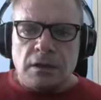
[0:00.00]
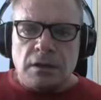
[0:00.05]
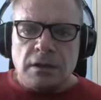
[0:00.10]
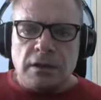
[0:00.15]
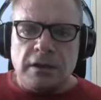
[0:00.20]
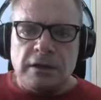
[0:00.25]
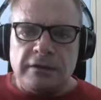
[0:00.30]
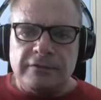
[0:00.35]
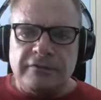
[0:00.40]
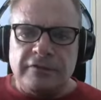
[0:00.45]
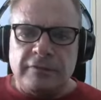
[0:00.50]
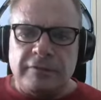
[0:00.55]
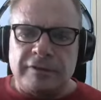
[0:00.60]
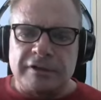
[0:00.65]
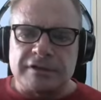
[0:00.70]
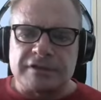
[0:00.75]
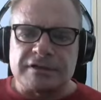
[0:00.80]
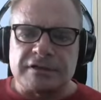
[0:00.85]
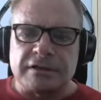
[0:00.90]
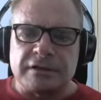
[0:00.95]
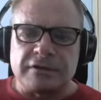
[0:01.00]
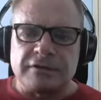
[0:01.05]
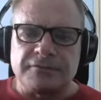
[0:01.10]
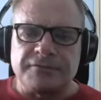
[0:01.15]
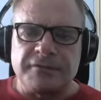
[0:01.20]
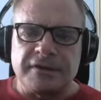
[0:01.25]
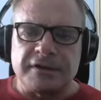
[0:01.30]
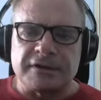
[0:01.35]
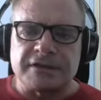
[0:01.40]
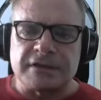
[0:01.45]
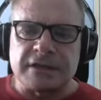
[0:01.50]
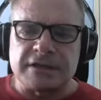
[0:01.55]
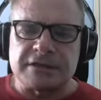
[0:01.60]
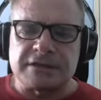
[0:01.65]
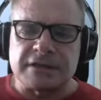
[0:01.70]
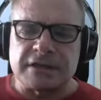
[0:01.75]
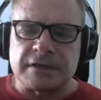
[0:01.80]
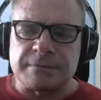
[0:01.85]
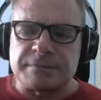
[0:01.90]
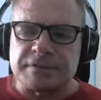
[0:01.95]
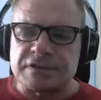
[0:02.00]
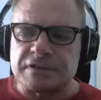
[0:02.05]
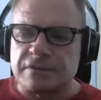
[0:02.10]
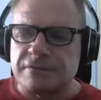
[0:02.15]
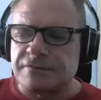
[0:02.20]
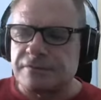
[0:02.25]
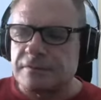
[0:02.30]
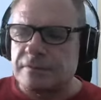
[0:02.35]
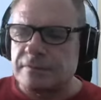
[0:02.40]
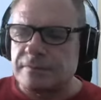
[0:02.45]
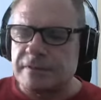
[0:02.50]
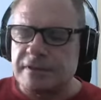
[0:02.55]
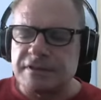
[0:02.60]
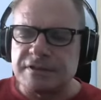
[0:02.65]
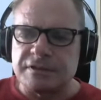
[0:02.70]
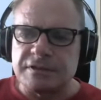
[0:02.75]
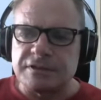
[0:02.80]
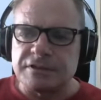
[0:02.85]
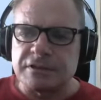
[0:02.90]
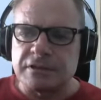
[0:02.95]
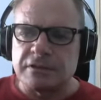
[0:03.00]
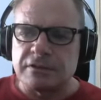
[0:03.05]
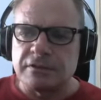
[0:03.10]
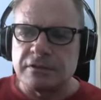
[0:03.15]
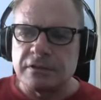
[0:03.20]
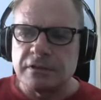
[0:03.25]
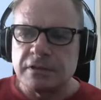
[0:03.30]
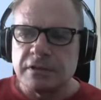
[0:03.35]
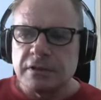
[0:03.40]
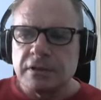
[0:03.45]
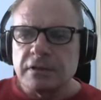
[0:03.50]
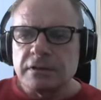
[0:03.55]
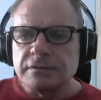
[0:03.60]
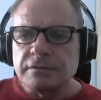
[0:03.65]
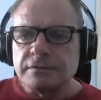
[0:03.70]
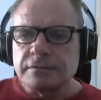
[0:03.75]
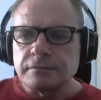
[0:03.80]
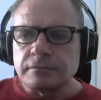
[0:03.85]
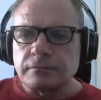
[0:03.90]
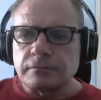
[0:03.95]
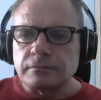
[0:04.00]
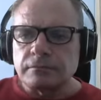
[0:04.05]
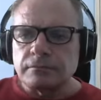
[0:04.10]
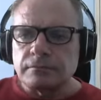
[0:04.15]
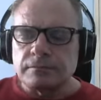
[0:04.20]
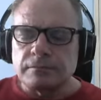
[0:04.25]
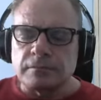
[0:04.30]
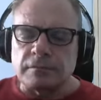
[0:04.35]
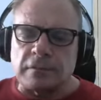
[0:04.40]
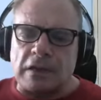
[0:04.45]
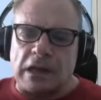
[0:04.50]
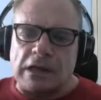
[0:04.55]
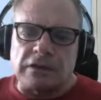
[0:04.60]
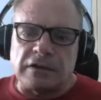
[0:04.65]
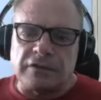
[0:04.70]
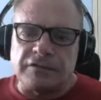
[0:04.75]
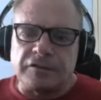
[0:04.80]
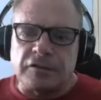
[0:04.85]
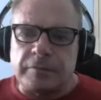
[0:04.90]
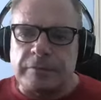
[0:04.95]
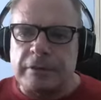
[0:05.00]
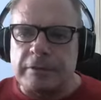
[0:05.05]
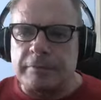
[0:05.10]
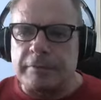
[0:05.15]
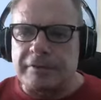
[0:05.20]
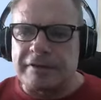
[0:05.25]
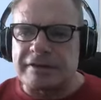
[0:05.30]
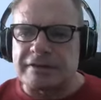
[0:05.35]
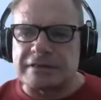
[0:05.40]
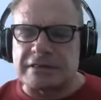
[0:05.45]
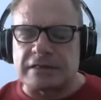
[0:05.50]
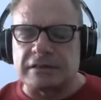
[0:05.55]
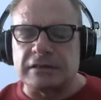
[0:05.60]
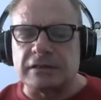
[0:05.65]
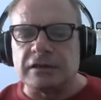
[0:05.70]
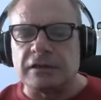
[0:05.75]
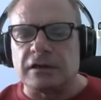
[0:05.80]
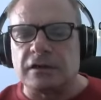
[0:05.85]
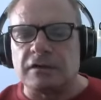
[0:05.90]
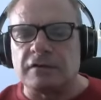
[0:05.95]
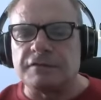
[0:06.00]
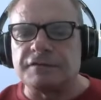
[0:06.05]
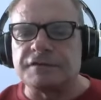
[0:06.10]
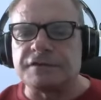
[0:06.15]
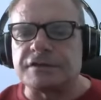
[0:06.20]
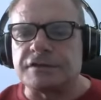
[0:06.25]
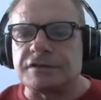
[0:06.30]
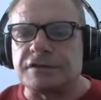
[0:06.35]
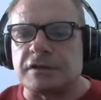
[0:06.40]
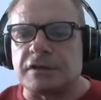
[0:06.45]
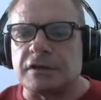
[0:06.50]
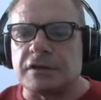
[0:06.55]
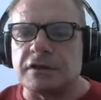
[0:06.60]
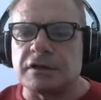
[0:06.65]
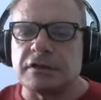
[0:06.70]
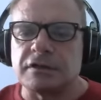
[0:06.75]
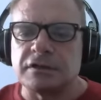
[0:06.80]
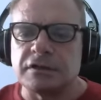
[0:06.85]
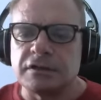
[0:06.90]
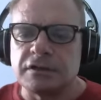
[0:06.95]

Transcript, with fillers: Hey everyone, it's another fantastic episode from The Ray Z Show. I love you people because I love to talk.